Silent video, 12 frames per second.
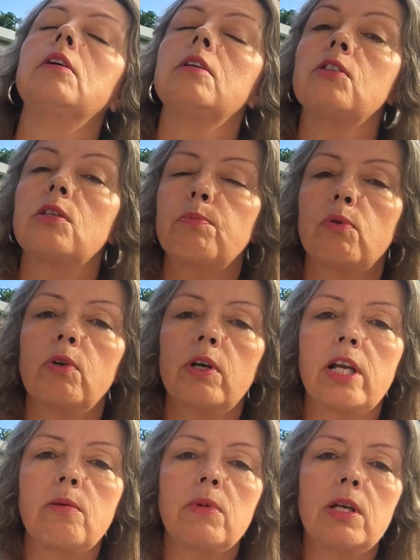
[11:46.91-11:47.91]

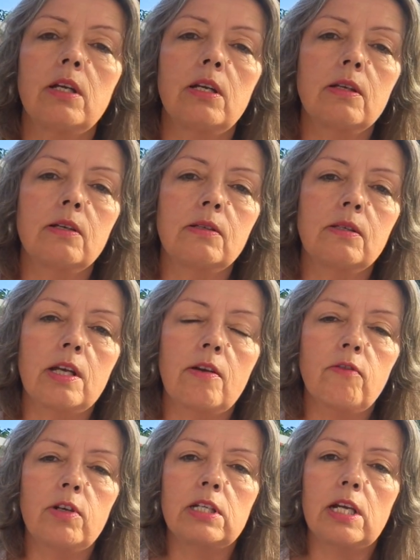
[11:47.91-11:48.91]
supporting me is
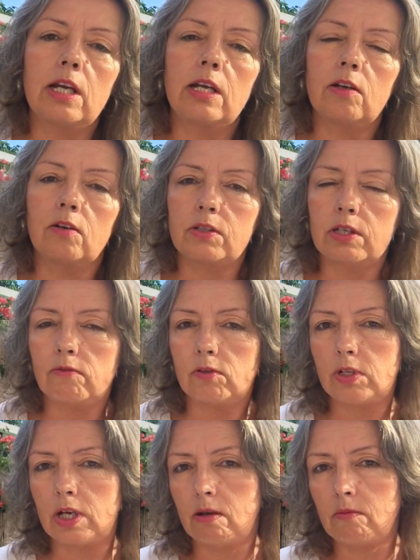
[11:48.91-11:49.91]
every day or several
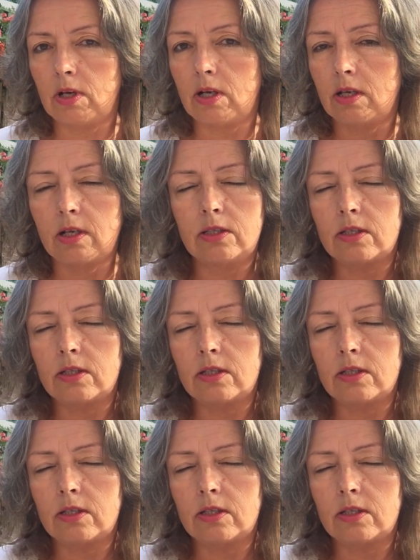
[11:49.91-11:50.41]
times uh,